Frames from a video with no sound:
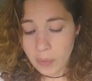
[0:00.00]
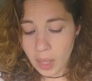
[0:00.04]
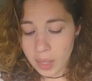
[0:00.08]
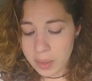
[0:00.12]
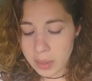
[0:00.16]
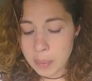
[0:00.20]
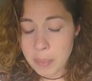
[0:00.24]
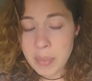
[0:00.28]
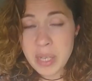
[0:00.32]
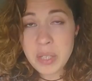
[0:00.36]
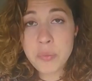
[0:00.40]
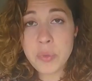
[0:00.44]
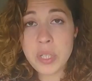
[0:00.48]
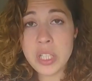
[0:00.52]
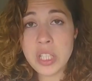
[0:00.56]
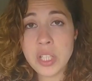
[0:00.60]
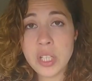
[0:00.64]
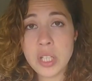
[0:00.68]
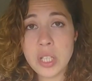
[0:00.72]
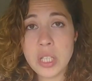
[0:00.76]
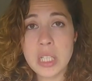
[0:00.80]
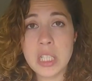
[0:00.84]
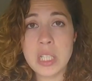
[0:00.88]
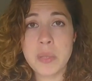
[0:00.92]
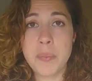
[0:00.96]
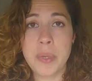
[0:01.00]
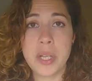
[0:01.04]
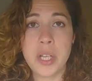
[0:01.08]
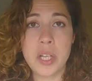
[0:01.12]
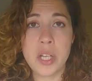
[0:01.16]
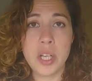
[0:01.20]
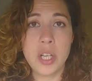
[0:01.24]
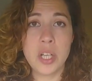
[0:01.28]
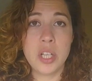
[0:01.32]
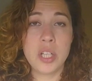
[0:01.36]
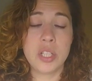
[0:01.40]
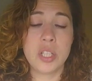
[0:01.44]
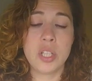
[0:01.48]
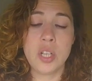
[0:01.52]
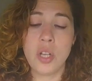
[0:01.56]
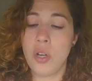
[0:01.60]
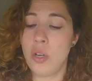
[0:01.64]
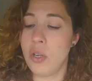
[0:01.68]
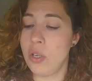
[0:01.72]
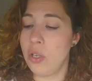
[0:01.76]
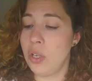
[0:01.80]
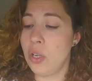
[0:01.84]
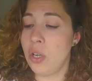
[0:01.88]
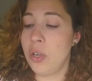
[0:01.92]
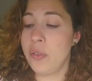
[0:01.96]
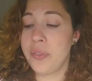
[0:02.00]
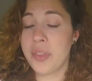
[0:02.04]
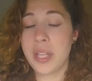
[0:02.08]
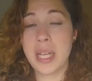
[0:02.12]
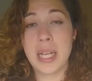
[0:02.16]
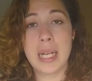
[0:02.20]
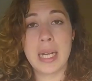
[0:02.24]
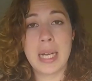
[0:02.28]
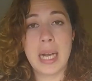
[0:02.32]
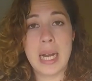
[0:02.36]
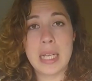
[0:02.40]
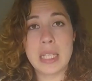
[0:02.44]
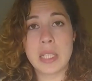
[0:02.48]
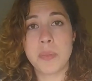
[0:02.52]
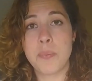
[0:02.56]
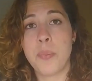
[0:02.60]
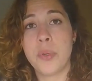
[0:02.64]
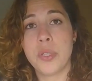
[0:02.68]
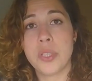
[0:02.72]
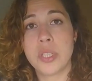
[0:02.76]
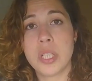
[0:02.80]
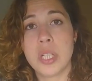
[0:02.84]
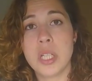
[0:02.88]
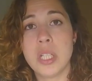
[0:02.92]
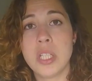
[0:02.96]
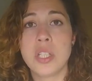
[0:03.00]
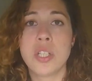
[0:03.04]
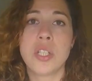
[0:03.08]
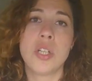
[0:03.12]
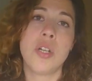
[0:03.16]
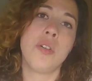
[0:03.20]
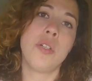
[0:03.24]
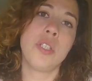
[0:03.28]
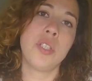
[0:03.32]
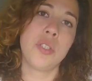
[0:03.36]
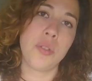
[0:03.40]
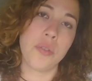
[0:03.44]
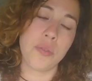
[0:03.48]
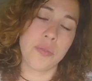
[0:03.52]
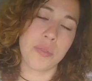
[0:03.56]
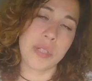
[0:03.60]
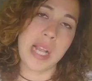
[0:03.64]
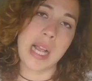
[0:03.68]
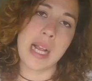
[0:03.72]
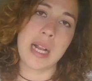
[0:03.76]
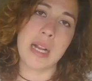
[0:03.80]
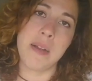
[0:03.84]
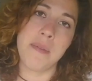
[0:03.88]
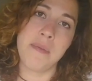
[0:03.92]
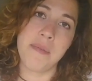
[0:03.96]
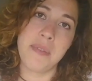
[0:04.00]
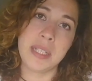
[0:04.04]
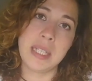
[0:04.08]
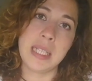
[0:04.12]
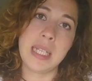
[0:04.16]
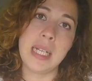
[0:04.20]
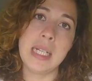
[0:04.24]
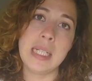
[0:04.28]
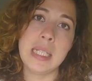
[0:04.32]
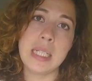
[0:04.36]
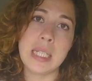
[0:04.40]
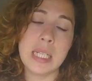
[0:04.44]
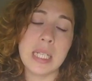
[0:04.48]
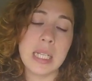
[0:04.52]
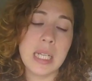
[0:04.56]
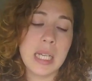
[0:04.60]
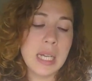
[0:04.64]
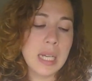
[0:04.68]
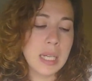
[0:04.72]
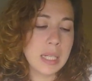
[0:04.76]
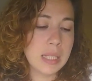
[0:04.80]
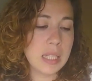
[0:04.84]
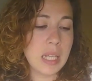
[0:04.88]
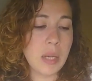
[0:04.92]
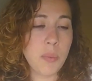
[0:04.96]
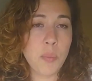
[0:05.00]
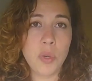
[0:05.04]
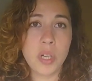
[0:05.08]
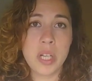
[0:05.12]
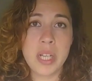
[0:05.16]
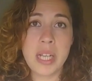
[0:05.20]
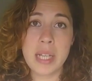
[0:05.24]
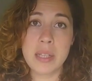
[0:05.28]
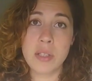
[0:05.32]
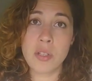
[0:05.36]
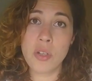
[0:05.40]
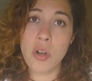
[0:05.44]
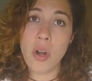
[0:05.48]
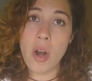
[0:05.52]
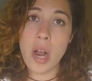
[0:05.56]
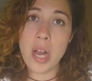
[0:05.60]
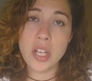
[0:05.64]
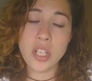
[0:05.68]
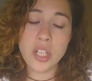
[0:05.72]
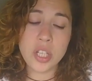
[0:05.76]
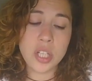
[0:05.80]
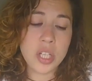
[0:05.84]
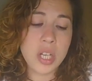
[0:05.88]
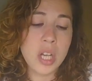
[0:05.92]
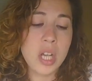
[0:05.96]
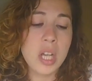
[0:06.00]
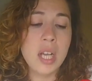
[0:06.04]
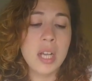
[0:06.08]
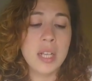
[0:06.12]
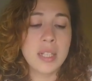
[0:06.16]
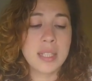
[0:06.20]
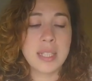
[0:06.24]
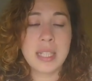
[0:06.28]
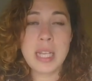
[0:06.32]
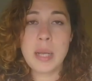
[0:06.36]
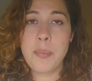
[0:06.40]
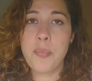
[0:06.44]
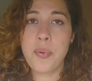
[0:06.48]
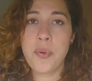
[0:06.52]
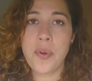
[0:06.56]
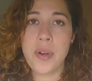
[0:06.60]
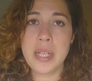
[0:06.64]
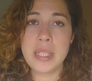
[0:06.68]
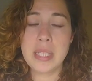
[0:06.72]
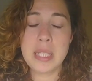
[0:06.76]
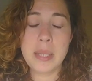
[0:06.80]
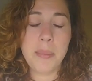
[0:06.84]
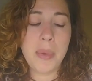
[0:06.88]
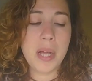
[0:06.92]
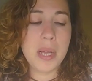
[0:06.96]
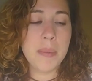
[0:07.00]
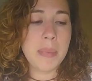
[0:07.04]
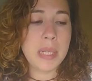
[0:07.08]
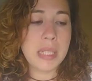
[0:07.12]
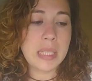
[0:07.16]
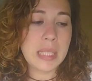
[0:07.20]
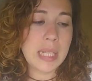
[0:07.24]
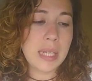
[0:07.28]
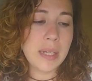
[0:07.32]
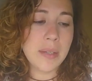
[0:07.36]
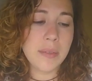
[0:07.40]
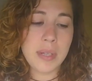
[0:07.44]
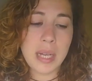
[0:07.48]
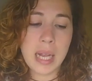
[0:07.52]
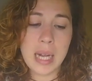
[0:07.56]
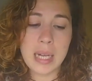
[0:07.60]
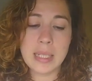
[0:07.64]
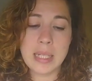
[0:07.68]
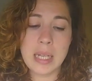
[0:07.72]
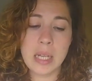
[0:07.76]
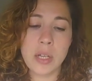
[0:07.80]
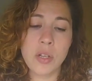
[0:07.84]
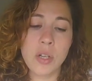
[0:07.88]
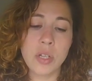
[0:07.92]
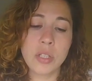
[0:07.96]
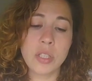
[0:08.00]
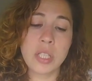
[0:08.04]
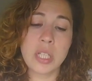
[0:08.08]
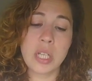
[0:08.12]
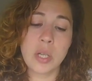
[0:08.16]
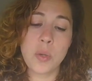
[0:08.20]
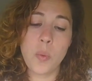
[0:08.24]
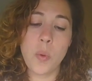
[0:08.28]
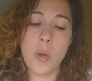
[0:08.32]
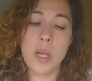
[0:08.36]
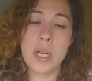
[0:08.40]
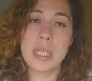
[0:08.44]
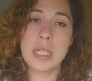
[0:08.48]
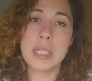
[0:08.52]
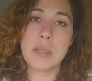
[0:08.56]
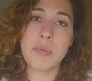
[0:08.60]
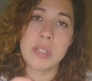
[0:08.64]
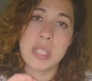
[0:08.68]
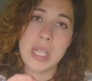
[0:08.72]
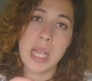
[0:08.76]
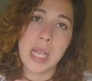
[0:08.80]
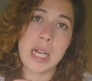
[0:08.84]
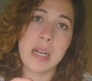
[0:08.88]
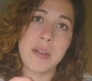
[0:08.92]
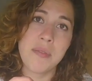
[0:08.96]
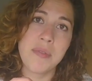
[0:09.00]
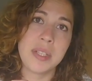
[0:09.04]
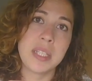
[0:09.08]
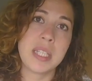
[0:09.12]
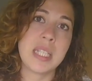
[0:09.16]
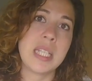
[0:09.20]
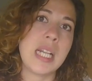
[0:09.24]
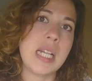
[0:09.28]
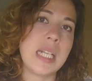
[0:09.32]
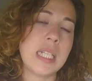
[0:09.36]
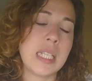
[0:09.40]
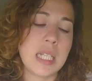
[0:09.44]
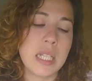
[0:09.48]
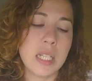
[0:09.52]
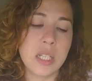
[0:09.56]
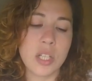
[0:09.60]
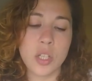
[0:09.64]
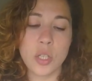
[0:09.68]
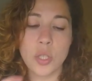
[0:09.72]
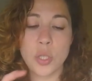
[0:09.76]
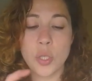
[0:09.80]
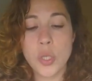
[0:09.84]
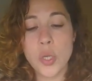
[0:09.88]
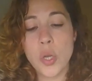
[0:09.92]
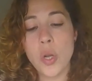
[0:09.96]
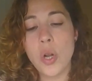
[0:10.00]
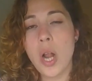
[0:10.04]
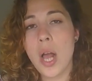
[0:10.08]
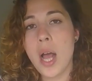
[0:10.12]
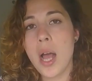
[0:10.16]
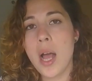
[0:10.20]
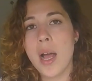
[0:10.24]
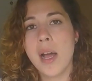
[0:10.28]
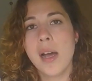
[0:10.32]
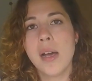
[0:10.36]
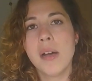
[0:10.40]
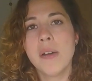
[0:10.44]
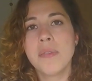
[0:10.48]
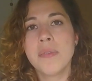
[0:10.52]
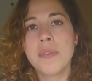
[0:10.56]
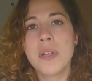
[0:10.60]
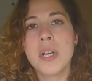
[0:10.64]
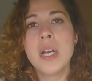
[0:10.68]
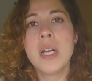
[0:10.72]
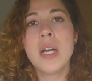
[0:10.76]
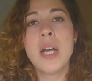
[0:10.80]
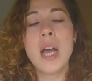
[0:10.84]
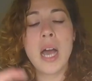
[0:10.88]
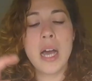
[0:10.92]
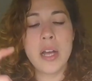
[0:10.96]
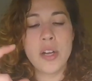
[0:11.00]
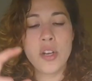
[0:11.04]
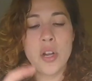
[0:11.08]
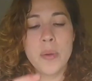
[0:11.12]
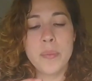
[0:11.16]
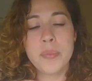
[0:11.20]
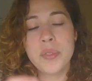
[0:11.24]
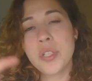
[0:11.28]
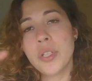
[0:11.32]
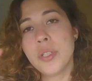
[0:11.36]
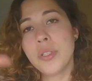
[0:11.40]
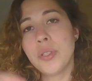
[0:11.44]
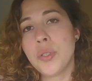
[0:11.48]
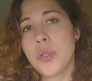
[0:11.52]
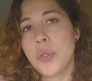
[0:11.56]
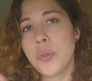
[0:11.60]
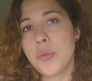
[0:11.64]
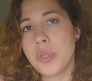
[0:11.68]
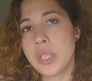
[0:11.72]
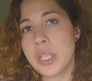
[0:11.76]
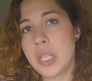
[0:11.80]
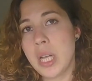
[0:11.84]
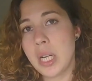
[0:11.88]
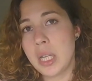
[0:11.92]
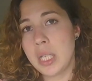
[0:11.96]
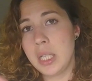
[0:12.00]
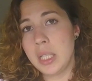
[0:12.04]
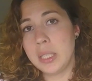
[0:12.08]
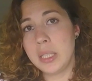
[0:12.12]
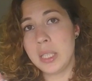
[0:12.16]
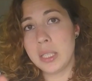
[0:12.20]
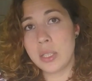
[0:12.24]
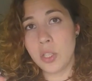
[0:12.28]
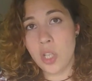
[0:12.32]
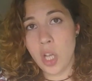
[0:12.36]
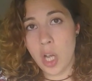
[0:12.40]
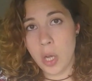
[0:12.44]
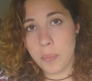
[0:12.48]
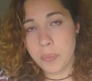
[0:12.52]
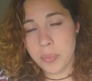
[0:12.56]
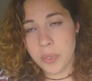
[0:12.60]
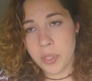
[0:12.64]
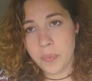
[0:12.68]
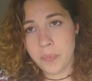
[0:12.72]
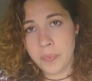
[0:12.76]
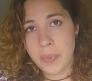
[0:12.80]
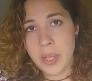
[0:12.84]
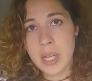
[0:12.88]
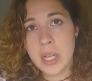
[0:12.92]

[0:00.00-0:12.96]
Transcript: The main reason is because all of the glass bottles go into the recycling facility, they will get crushed, separated by materials, and consequently recycling facilities should have an option to recycle the tops.